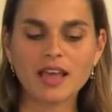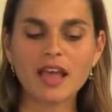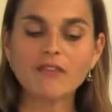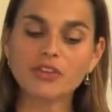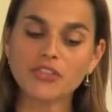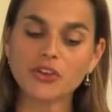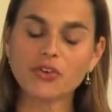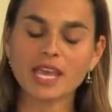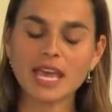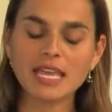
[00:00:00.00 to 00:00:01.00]
Everything
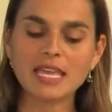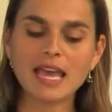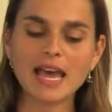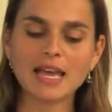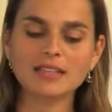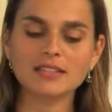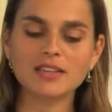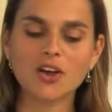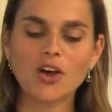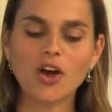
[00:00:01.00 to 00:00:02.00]
okay, he adds?
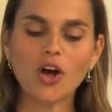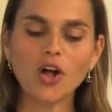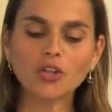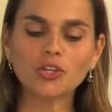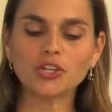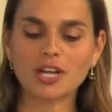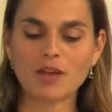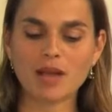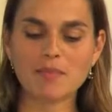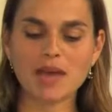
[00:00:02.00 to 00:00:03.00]
All good, I
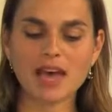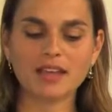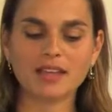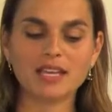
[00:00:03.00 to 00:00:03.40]
write back,